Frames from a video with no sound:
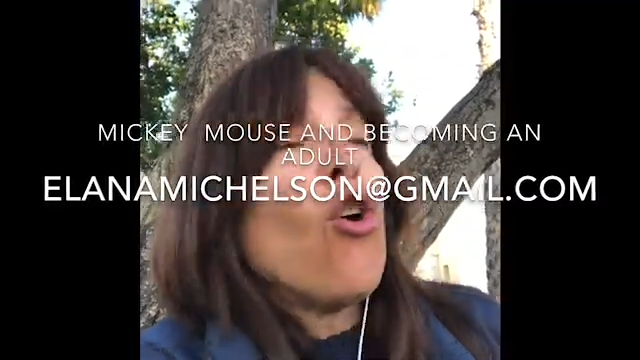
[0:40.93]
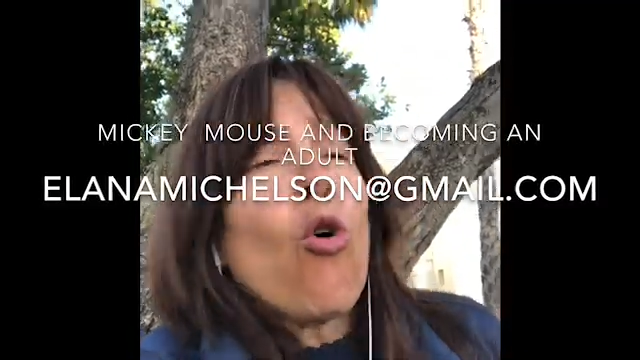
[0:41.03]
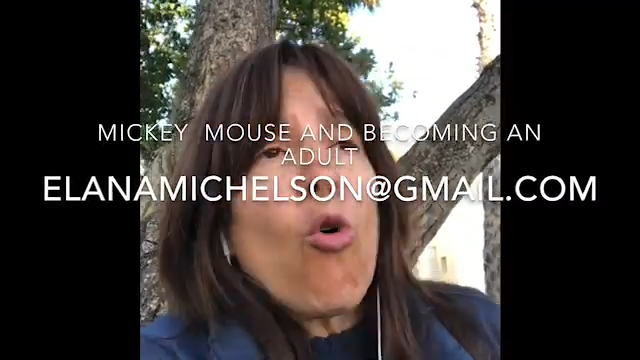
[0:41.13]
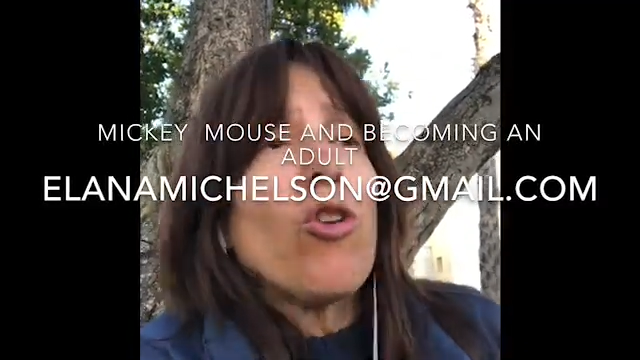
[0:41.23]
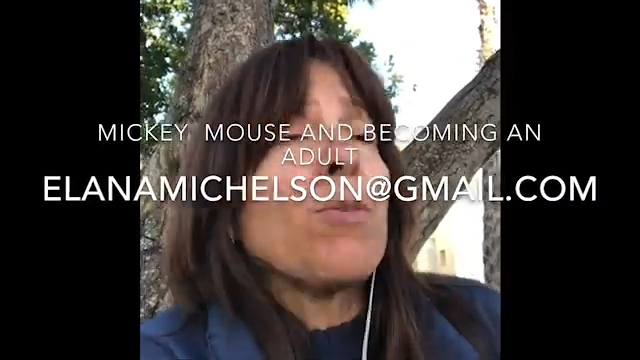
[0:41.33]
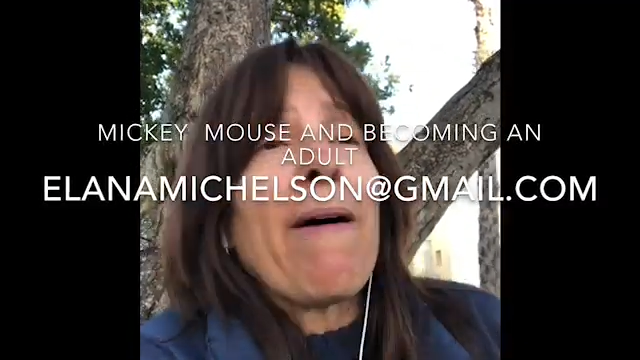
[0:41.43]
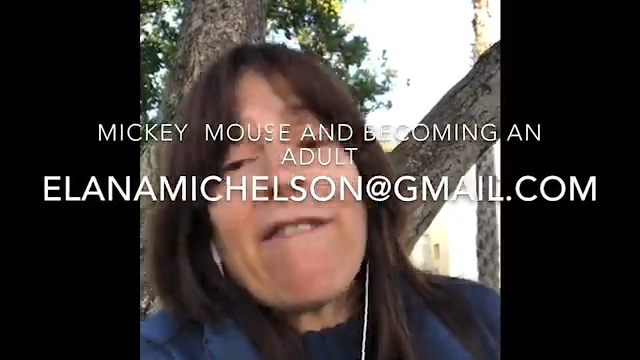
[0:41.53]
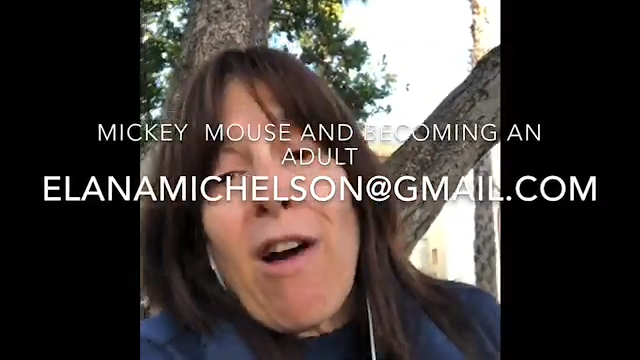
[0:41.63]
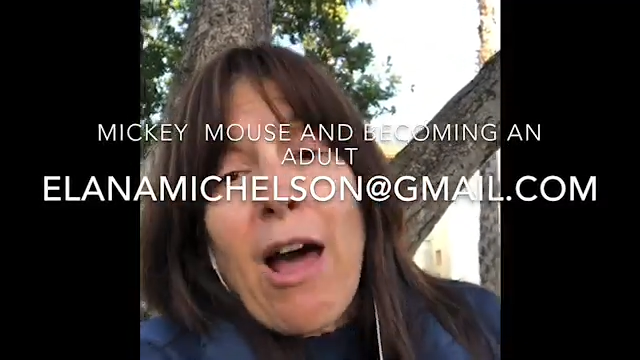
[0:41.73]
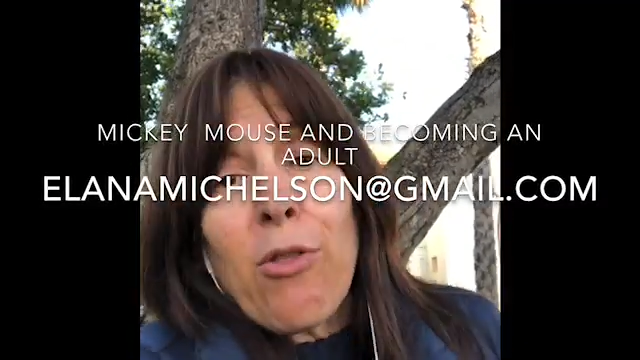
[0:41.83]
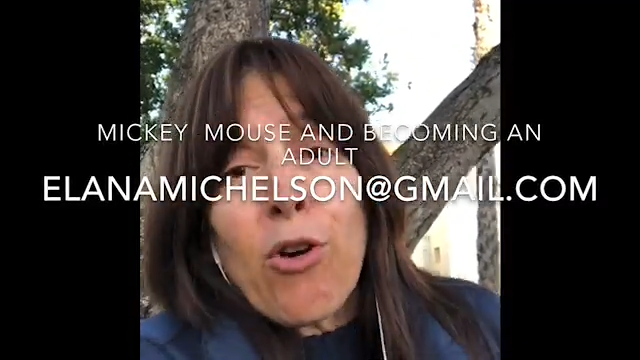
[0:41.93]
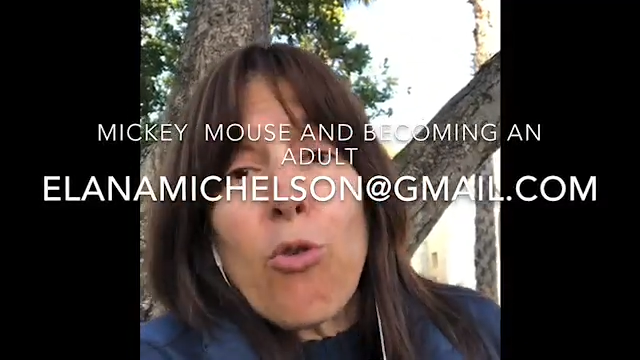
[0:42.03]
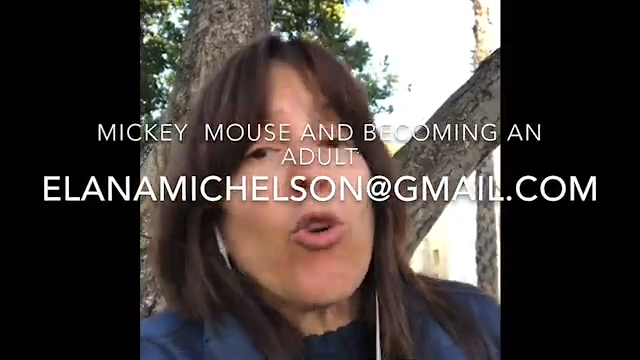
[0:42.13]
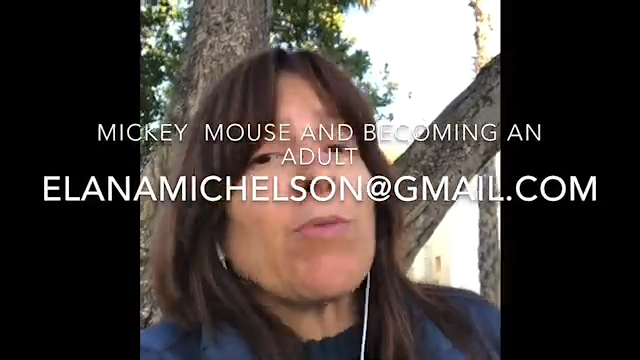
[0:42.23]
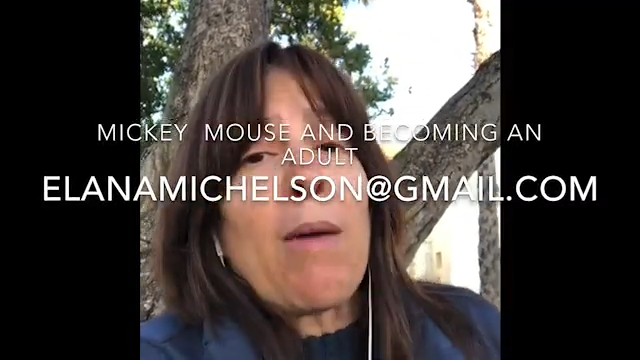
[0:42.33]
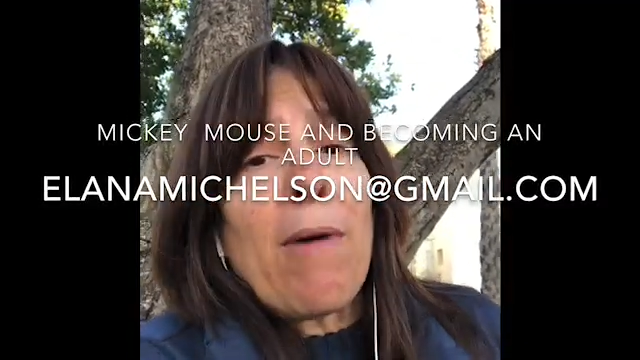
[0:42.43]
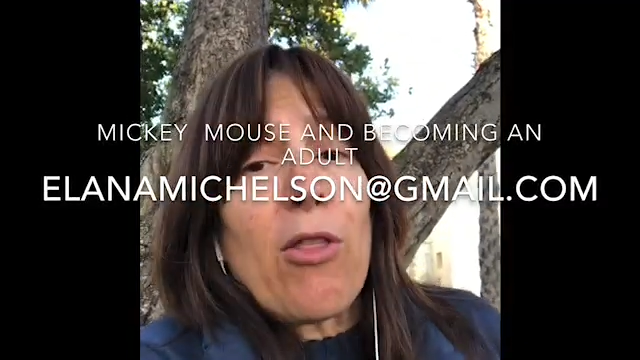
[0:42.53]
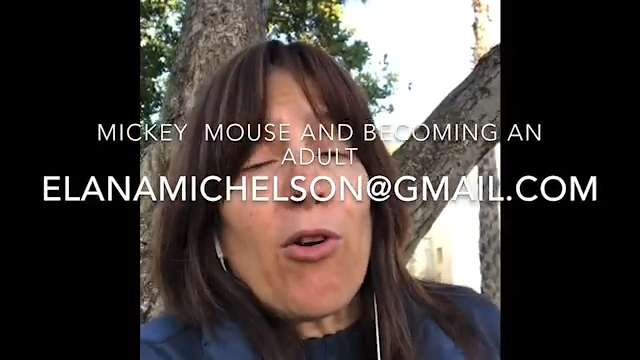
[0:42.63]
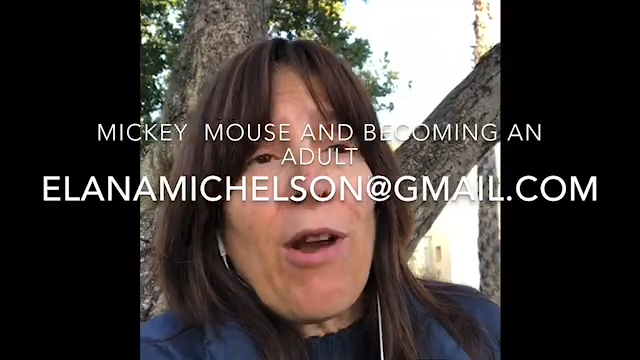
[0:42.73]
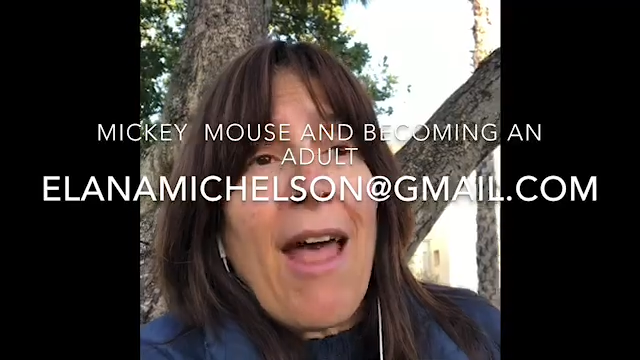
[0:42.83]
or it's my father or it's my
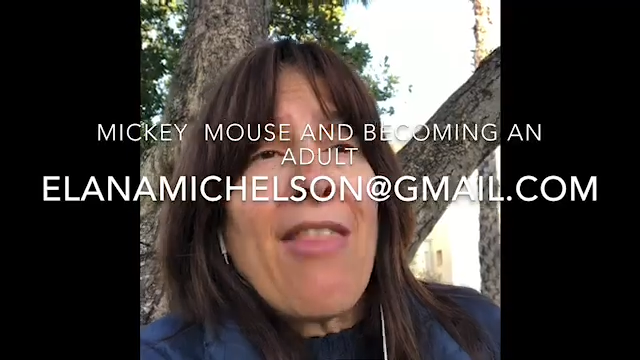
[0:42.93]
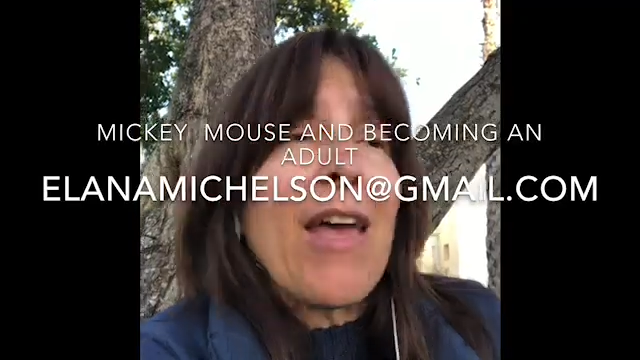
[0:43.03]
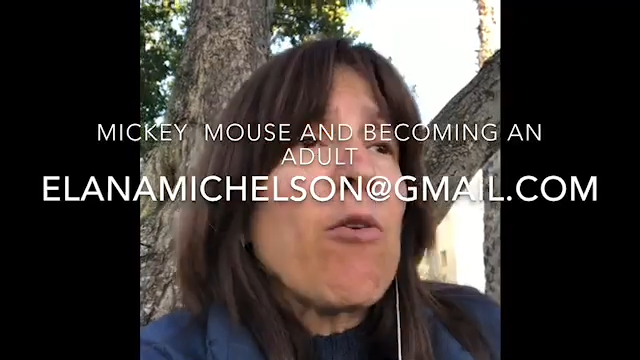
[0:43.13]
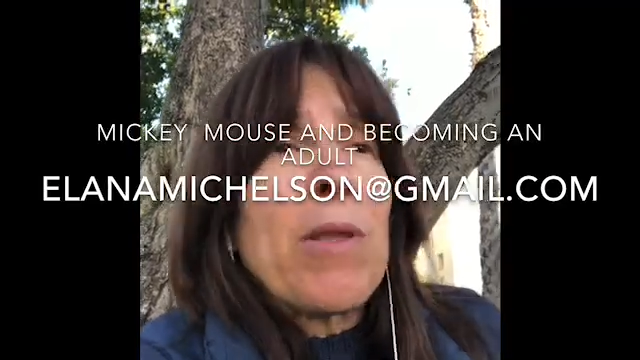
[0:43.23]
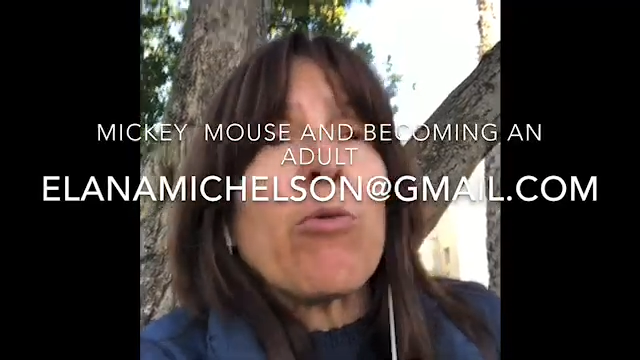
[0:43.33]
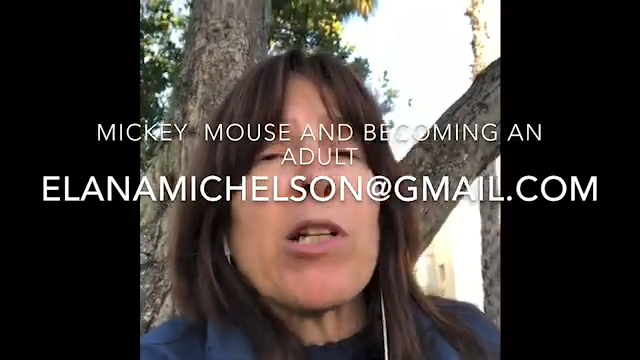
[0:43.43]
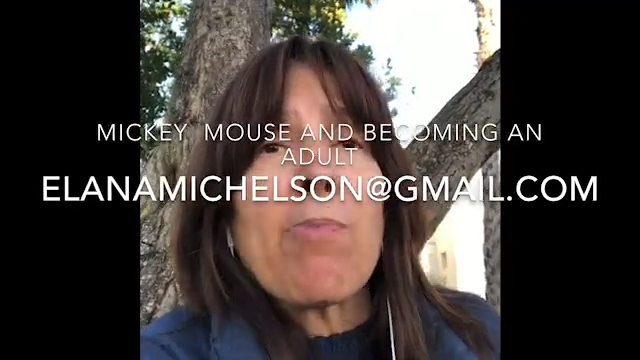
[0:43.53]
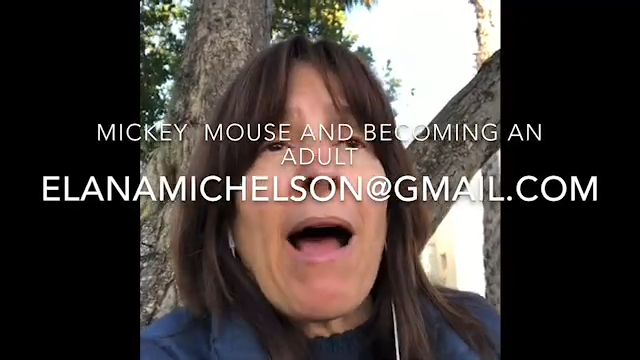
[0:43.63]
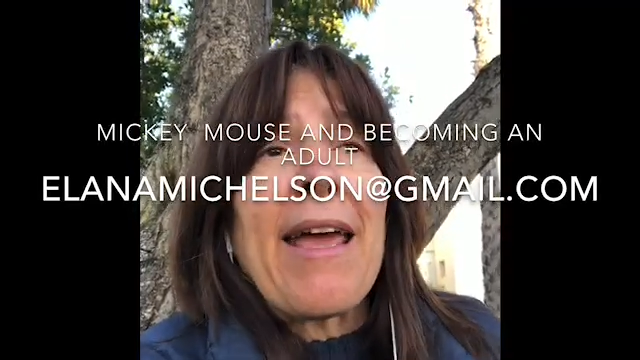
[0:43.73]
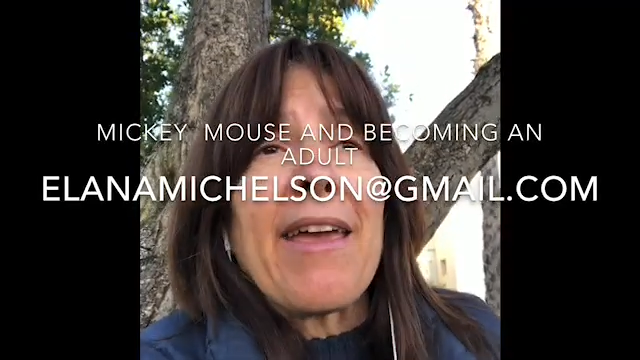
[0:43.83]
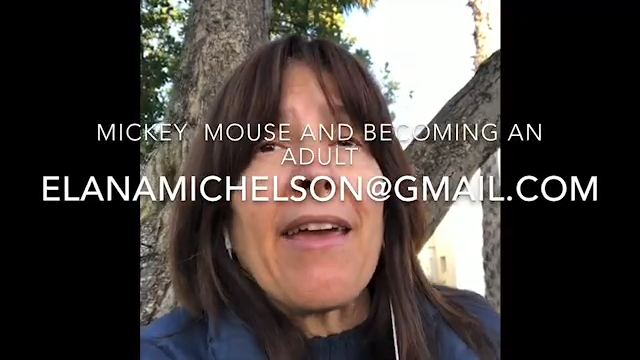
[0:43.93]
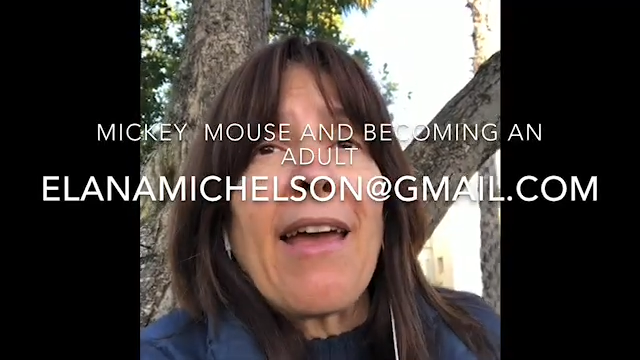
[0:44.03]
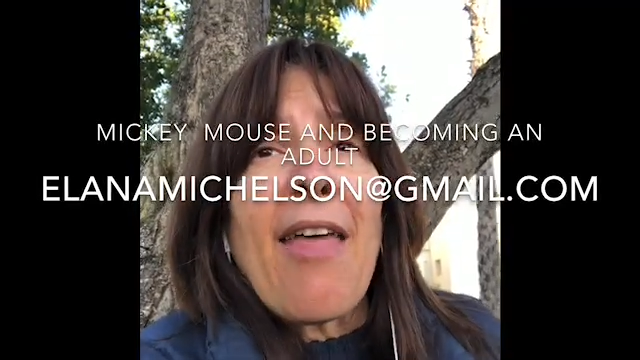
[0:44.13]
mother, and they would be the ones buying.